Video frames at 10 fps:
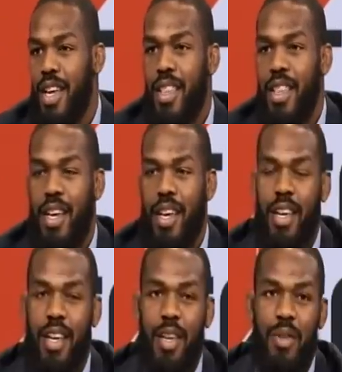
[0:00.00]
Like,
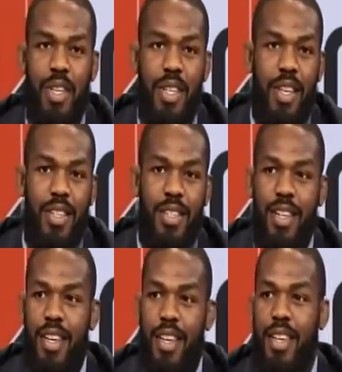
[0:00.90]
he'll say things
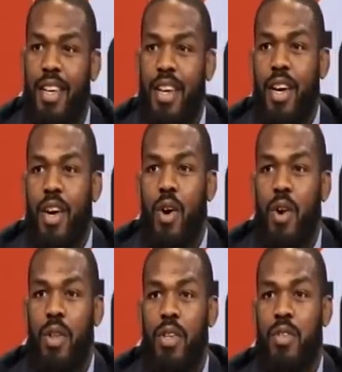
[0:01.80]
like,
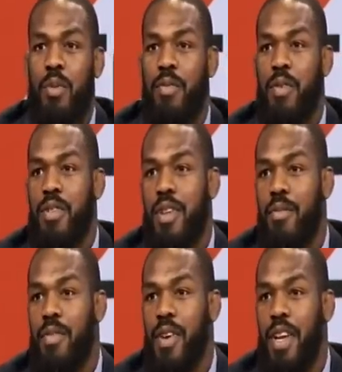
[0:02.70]
oh, this is my first
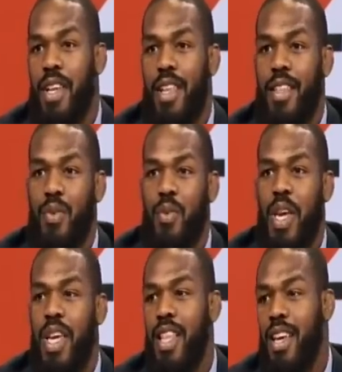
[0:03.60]
time fighting at this
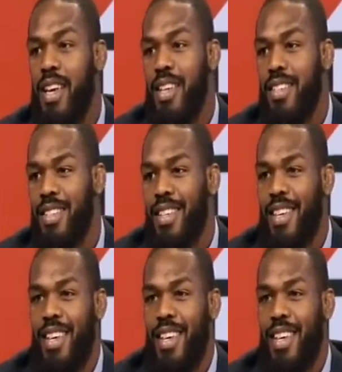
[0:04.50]
weight class,